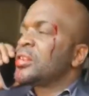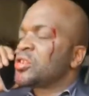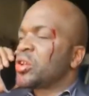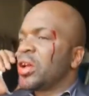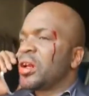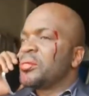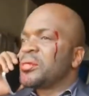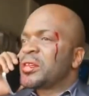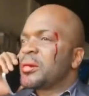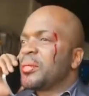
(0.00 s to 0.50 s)

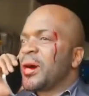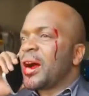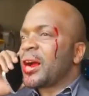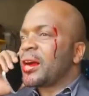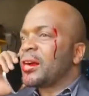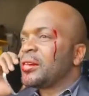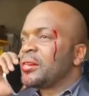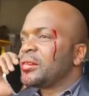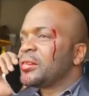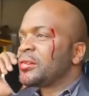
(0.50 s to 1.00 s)
So you
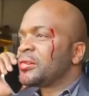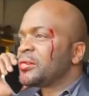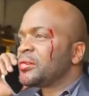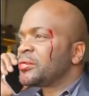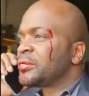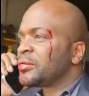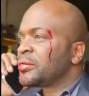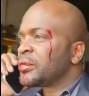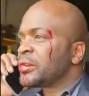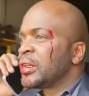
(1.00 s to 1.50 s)
owe me
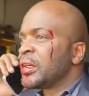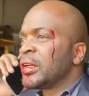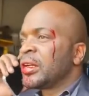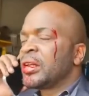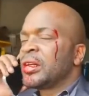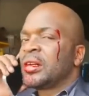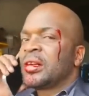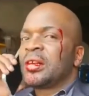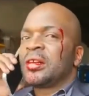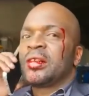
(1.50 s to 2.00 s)
money and I
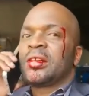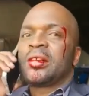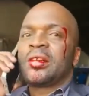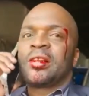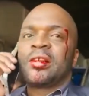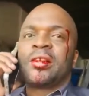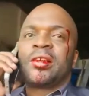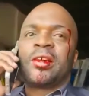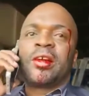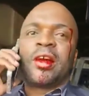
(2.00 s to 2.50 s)

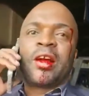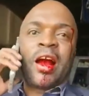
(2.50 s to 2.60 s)
want it.